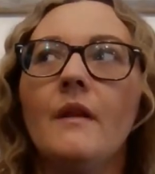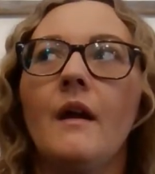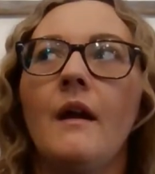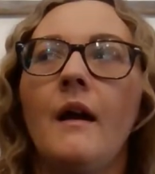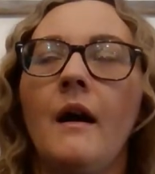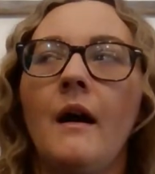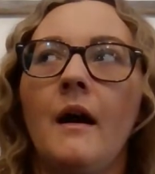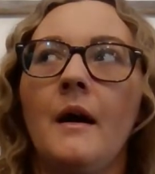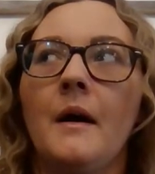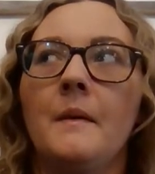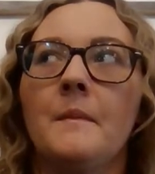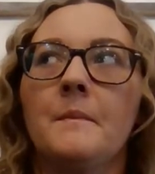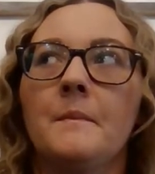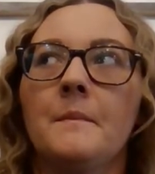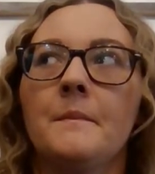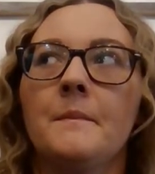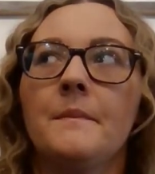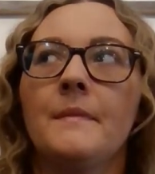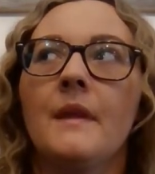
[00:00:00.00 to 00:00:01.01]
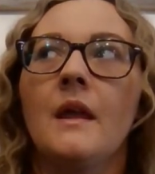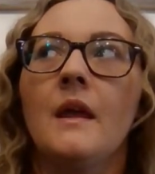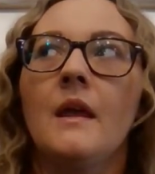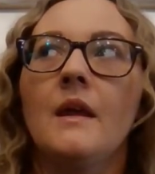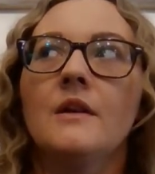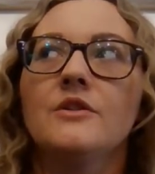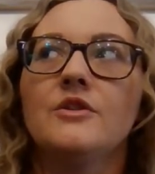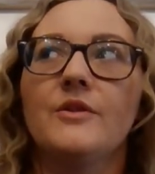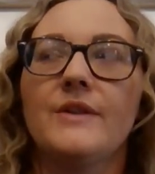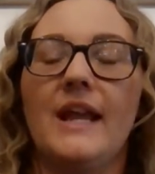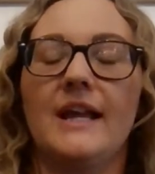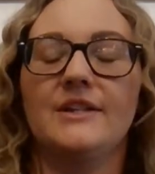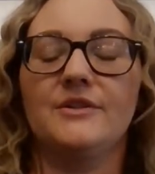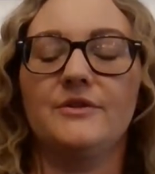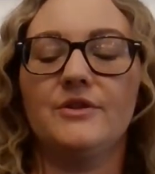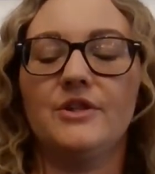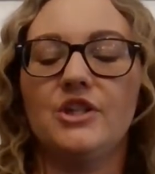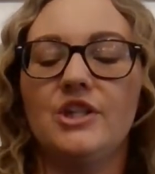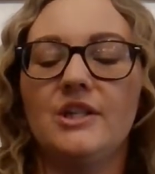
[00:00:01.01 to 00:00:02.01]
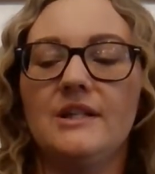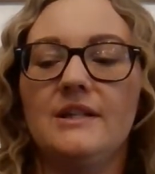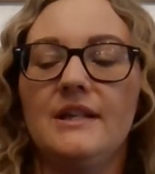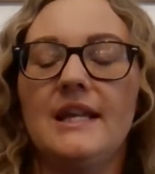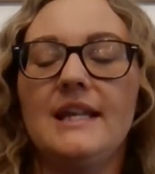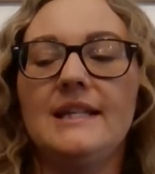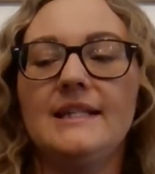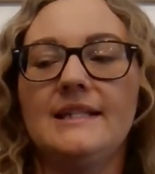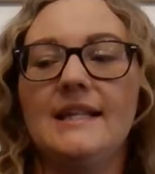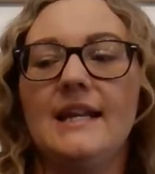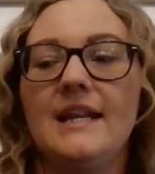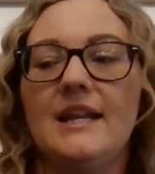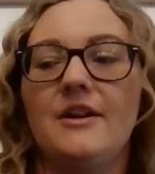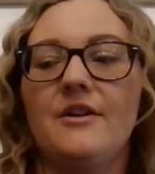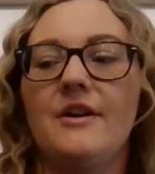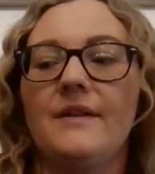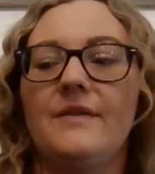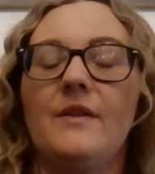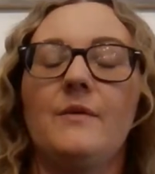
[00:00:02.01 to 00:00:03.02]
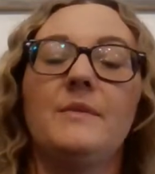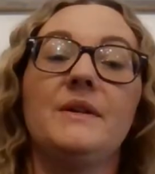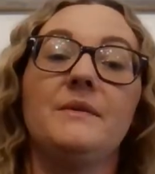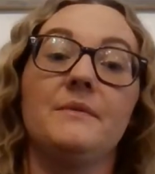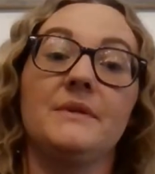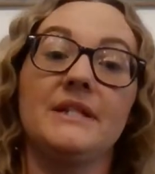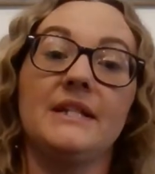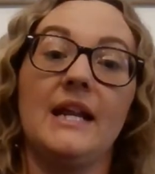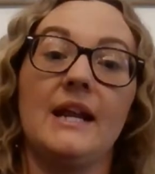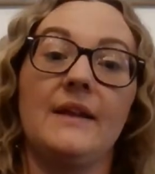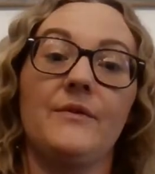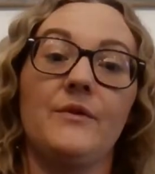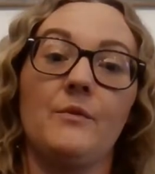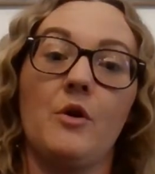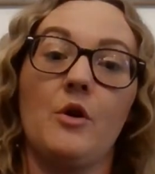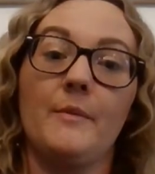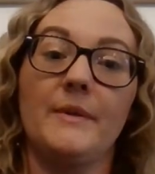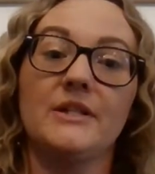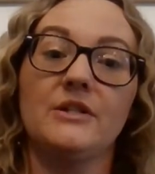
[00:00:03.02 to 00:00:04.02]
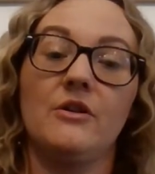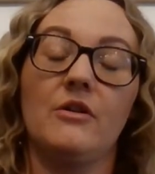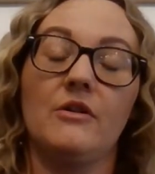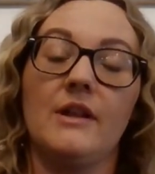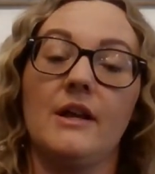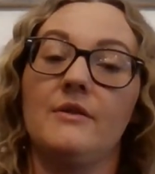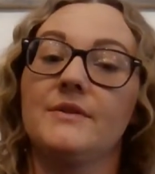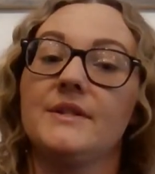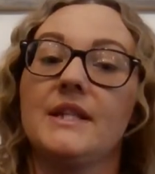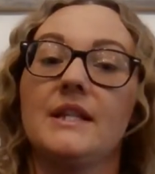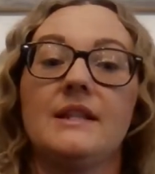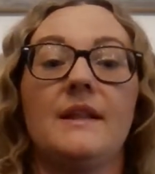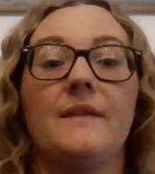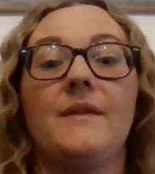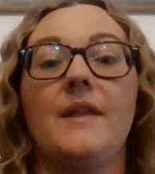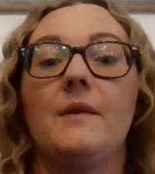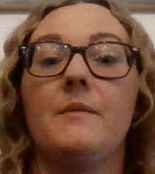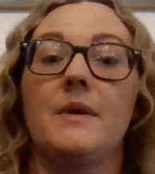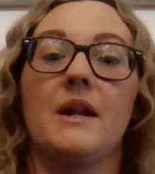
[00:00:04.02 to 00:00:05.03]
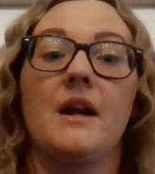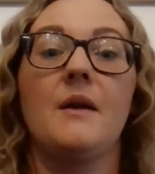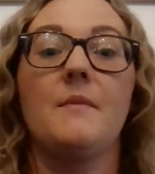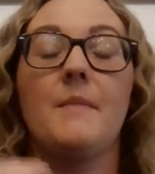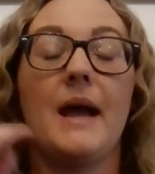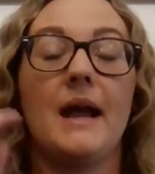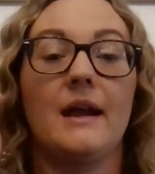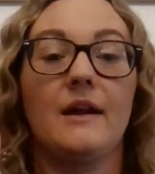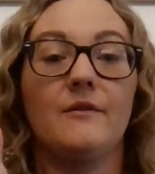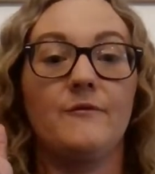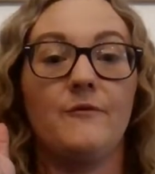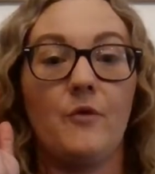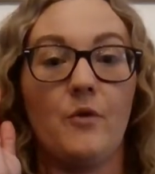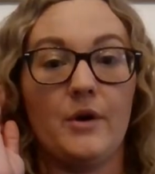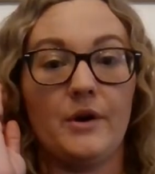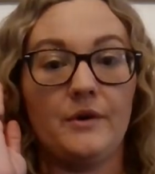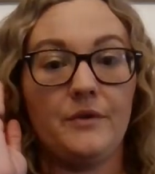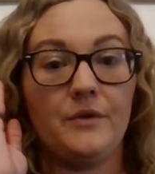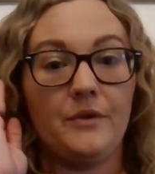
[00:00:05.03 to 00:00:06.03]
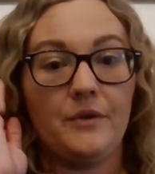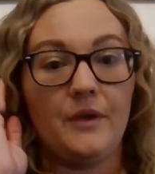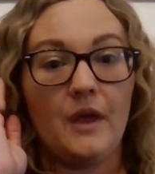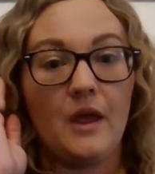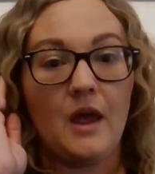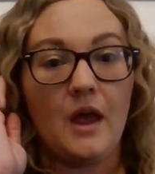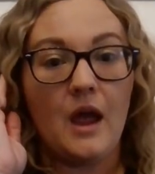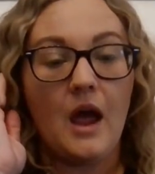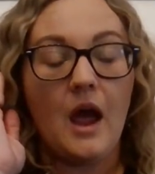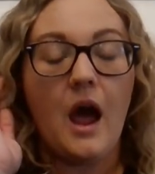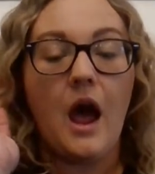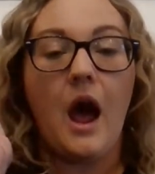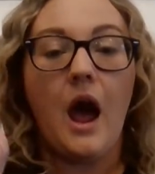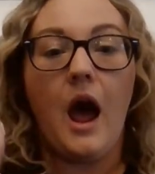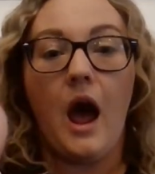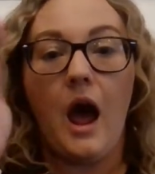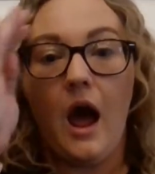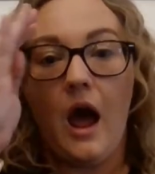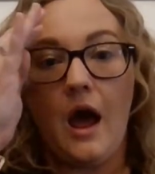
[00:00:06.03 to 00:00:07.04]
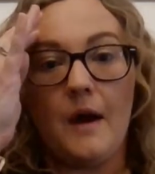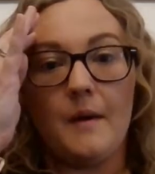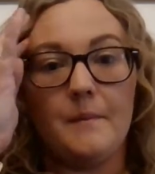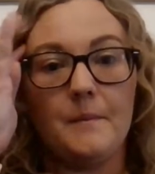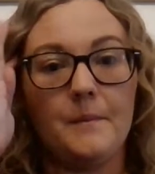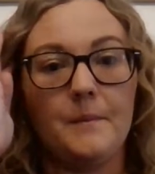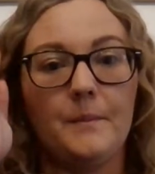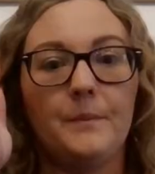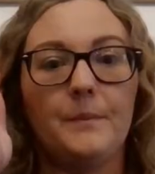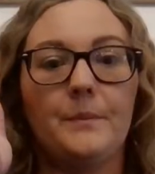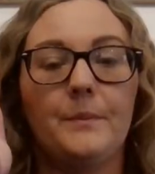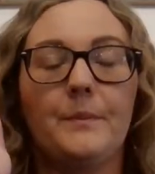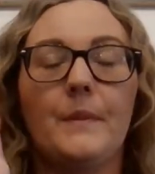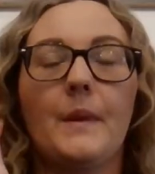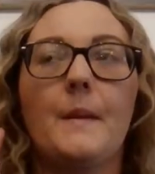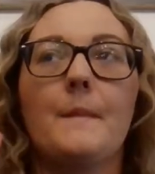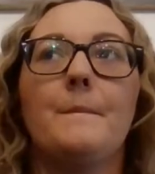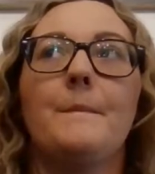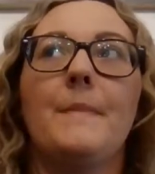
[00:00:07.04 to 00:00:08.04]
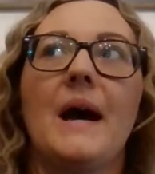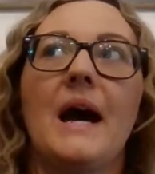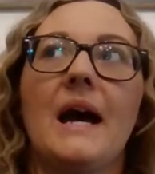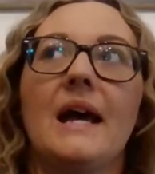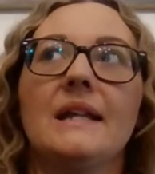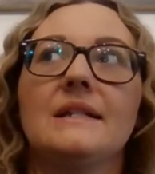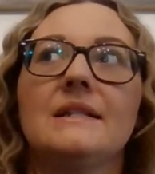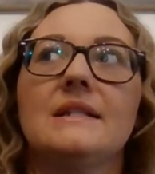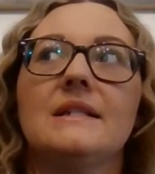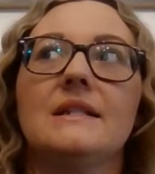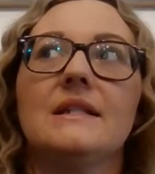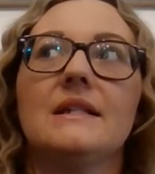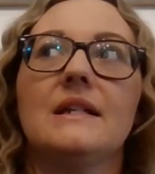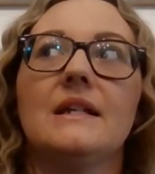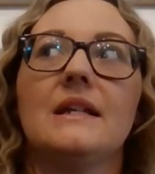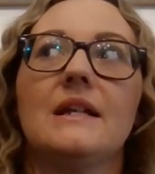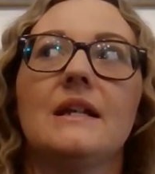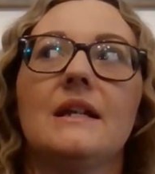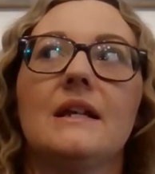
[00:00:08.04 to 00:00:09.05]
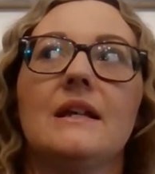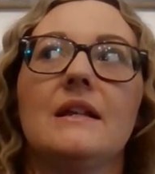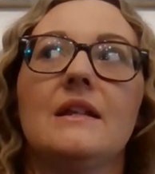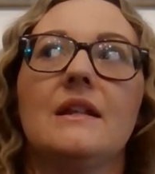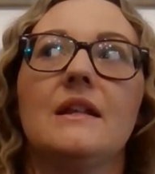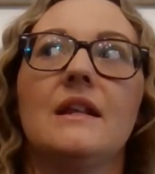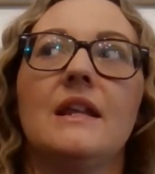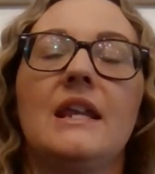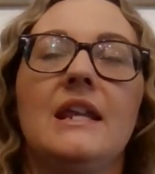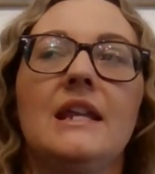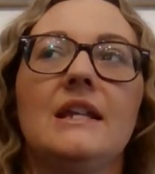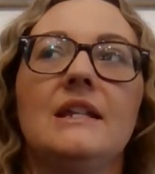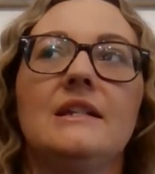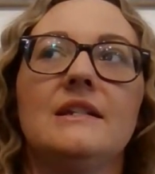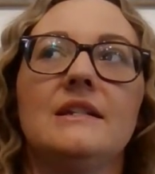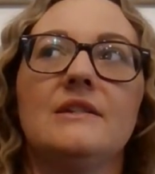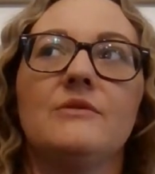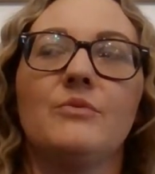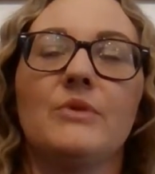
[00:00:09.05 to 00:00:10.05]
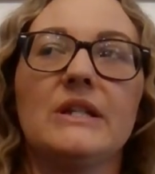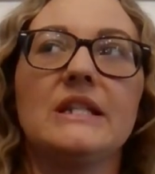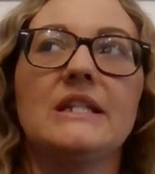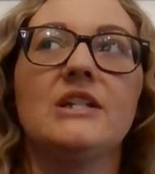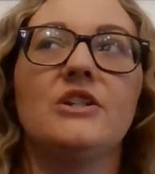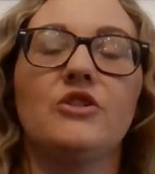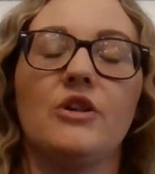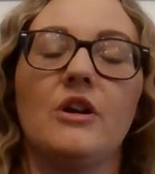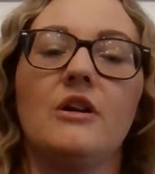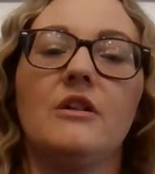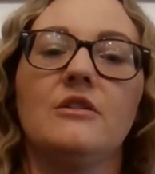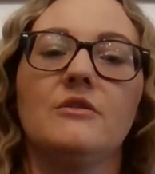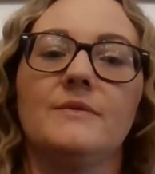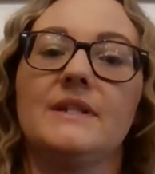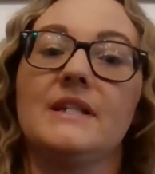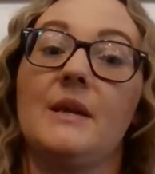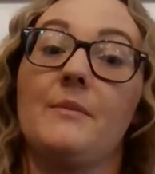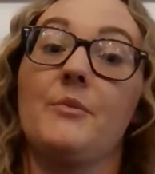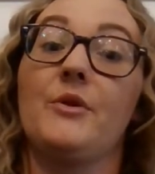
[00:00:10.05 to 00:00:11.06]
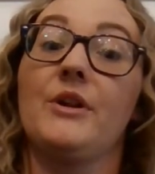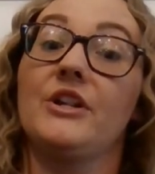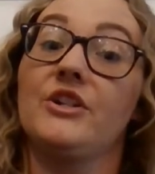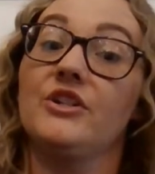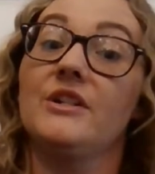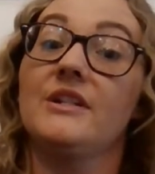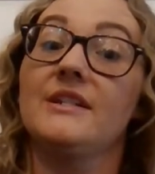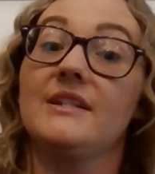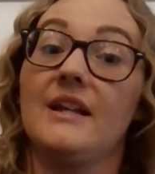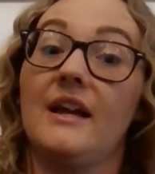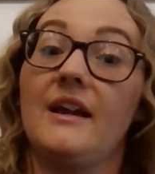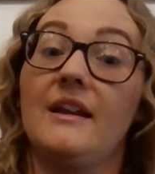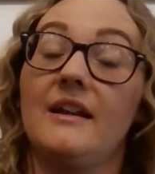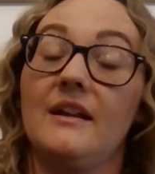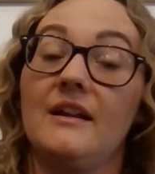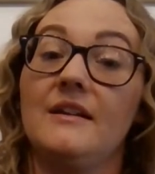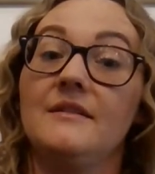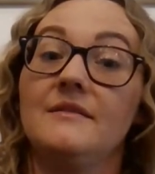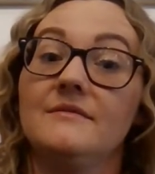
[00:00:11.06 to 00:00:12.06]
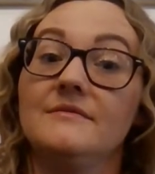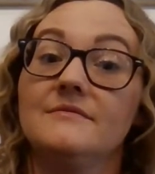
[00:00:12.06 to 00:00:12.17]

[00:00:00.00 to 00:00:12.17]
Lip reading: um, so yeah, so he stayed here, and then we were staying at the Ronald McDonald House, and then they would come back and forth. Um, but he's really struggled with separation anxiety,